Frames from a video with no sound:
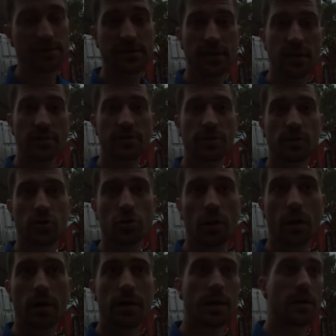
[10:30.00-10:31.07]
let's get into the
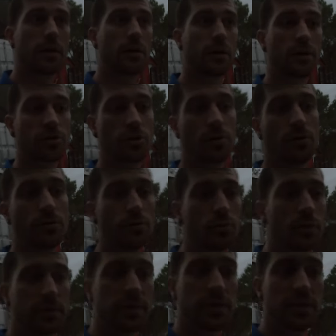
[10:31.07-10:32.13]
truck and I'll show you
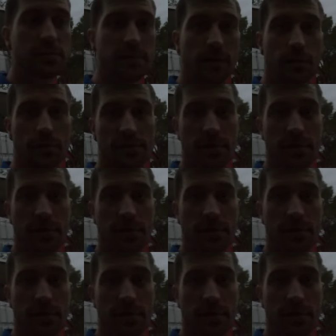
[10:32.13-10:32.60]
what the inside